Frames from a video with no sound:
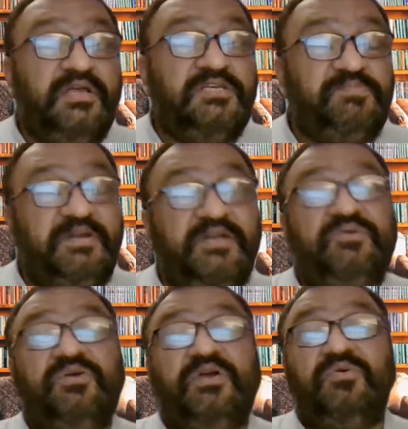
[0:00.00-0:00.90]
It's
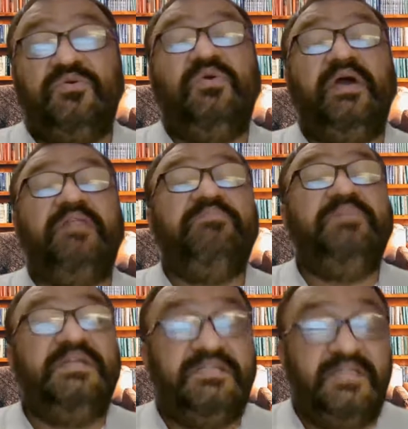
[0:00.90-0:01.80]
better you can go and
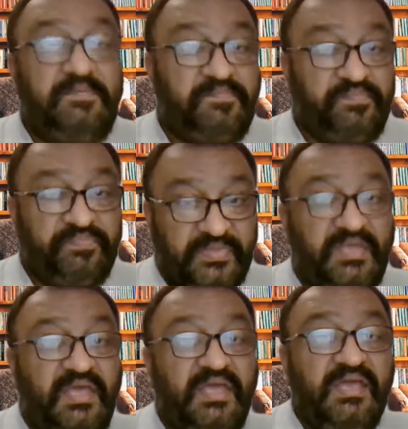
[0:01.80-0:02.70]
meet them,
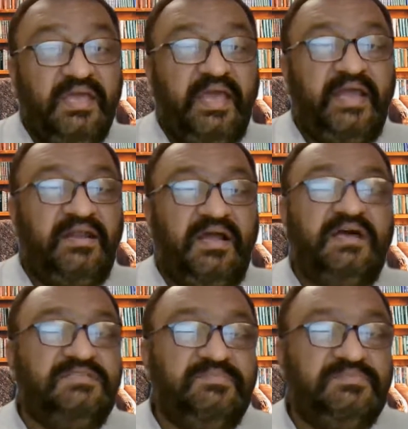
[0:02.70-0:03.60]
okay, and
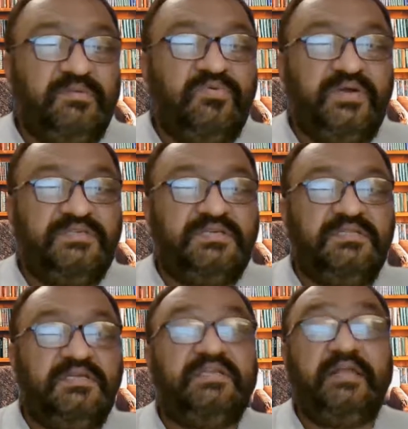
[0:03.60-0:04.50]
ask them some
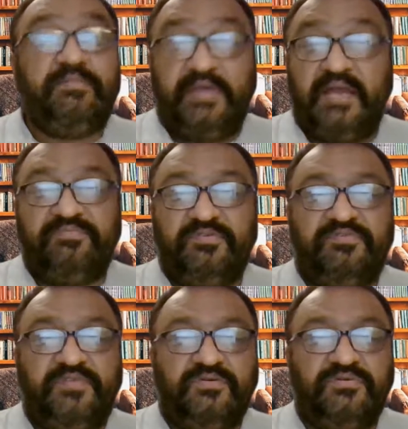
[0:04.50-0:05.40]
questions. It can be helpful
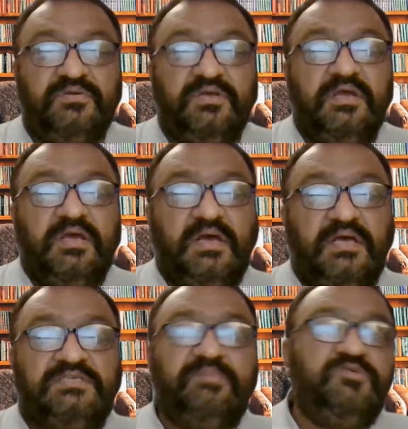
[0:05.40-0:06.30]
for you.
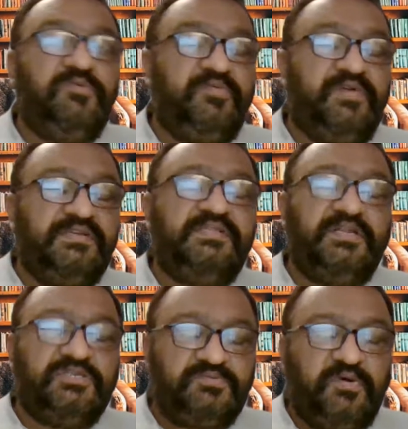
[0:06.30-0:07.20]
Some supervisors,
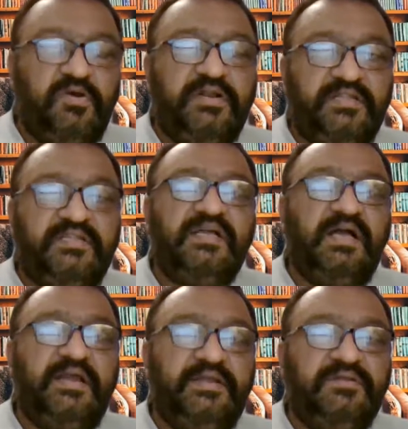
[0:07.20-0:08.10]
they respond and they
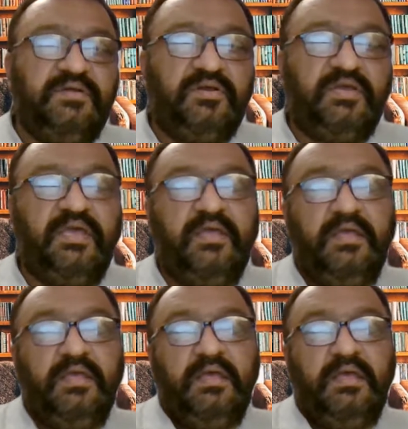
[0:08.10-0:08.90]
guide, okay.